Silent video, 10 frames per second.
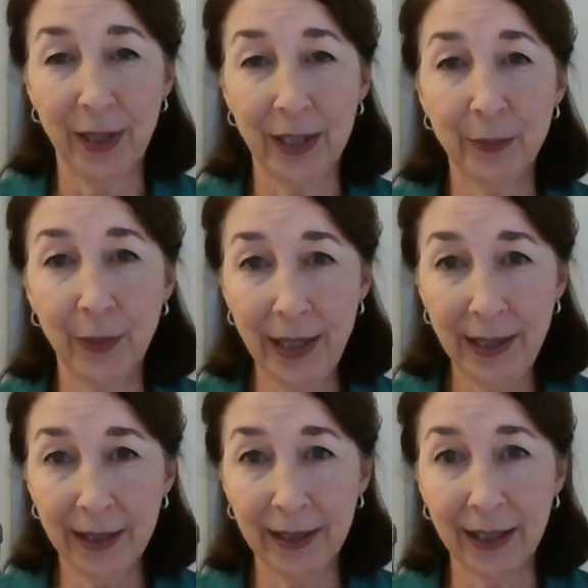By
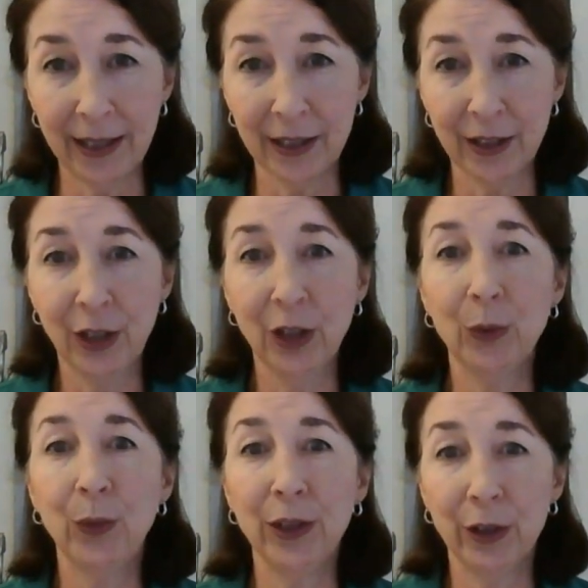explaining things,
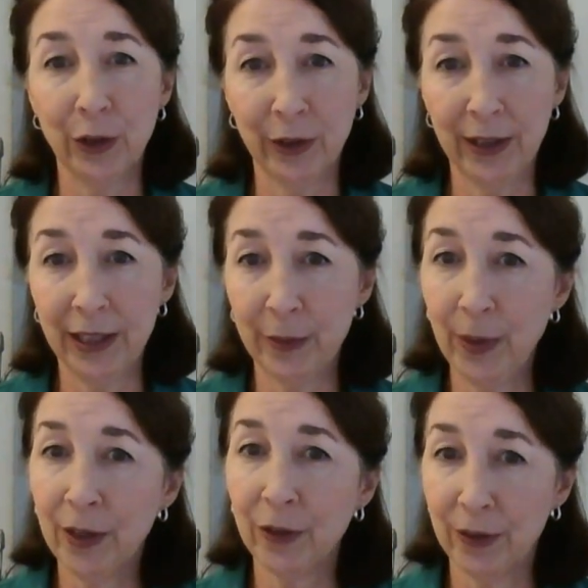we learn things
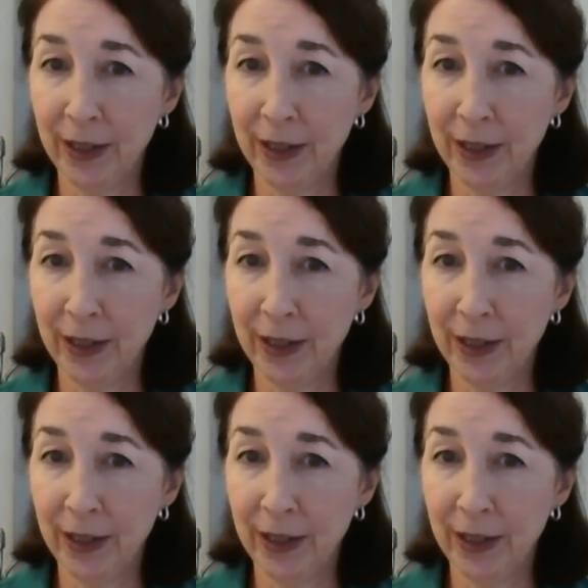better.